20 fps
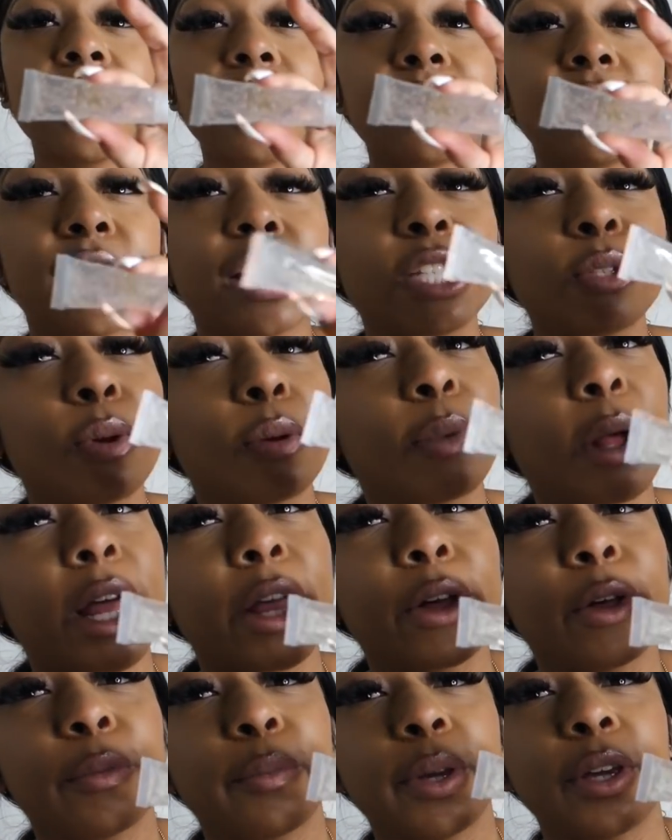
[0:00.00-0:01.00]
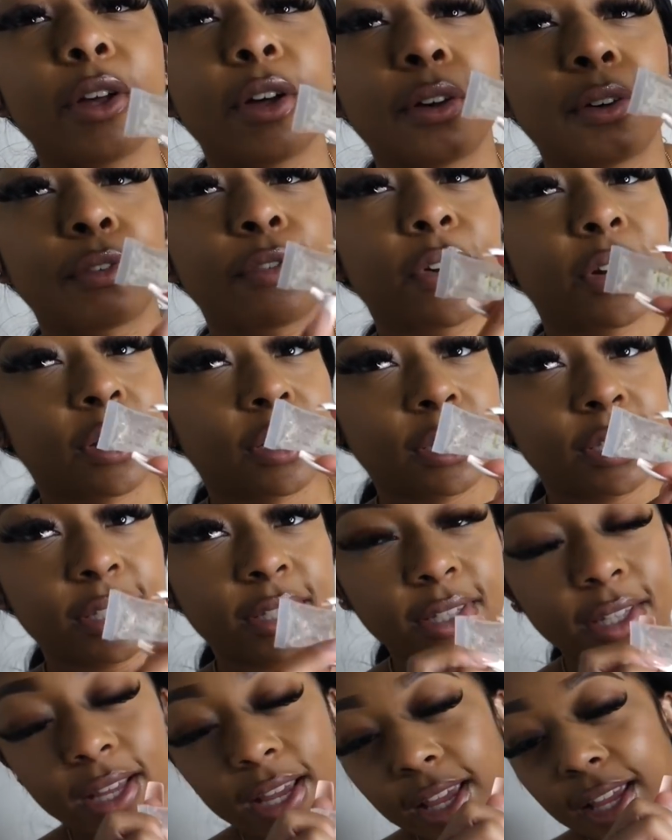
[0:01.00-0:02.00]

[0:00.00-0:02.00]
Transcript: This one probably gonna be gone first.